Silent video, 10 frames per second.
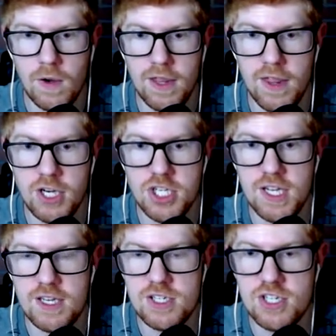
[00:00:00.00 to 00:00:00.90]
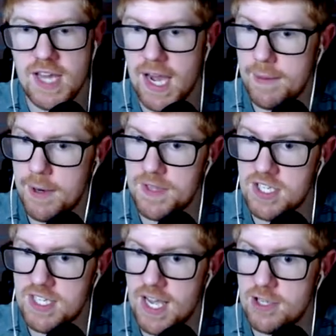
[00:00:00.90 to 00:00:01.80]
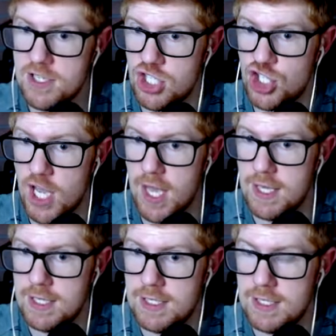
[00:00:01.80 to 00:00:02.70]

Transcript: Okay, there she is. She's not coming up these stairs, is she?